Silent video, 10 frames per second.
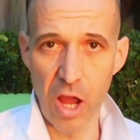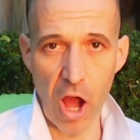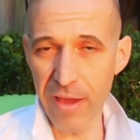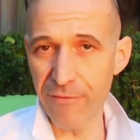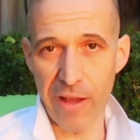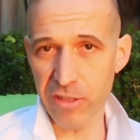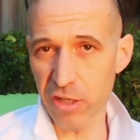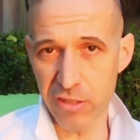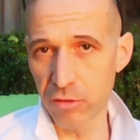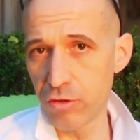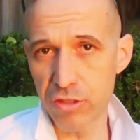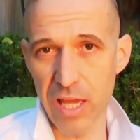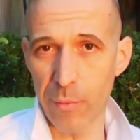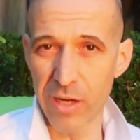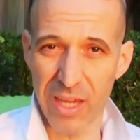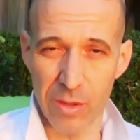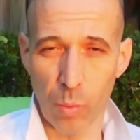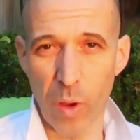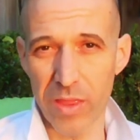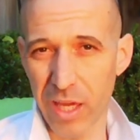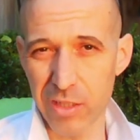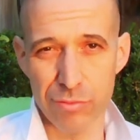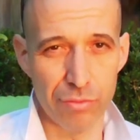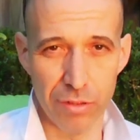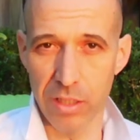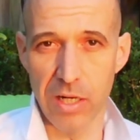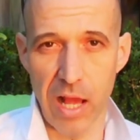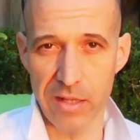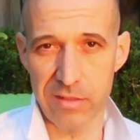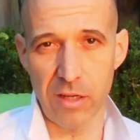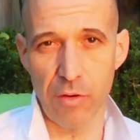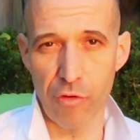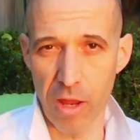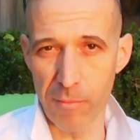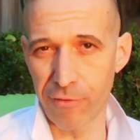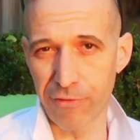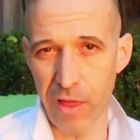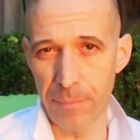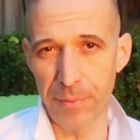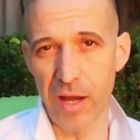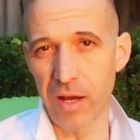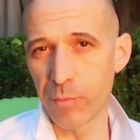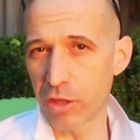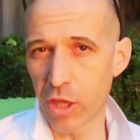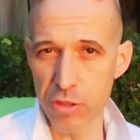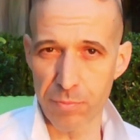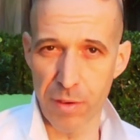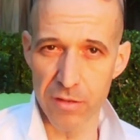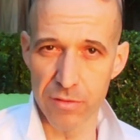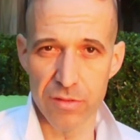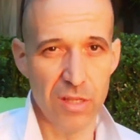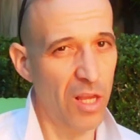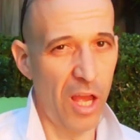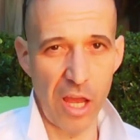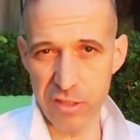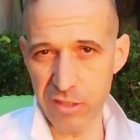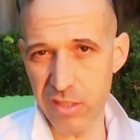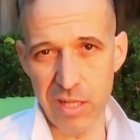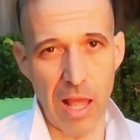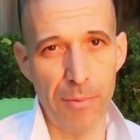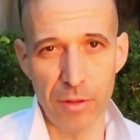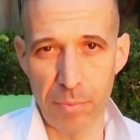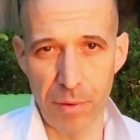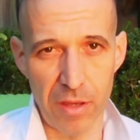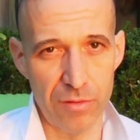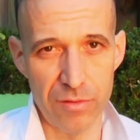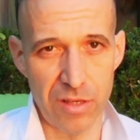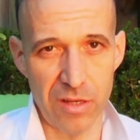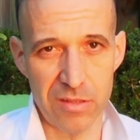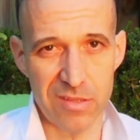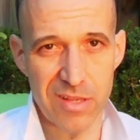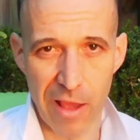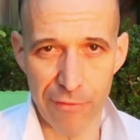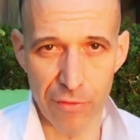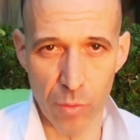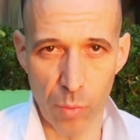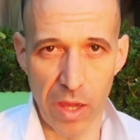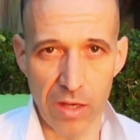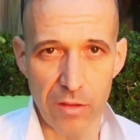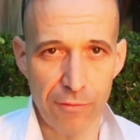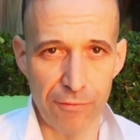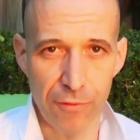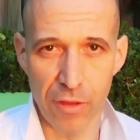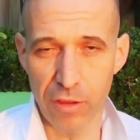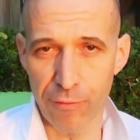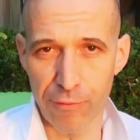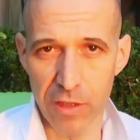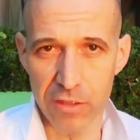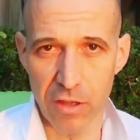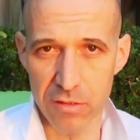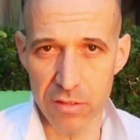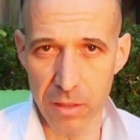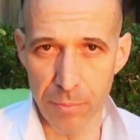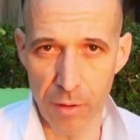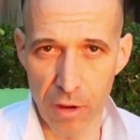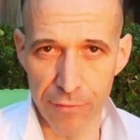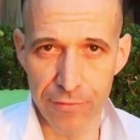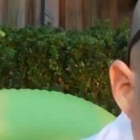In fact, I still use that when the weather gets really nasty. I ride my flat bar with those pedals. I just stamp on the pedals, and it's safe in the wet. Your feet don't slip off.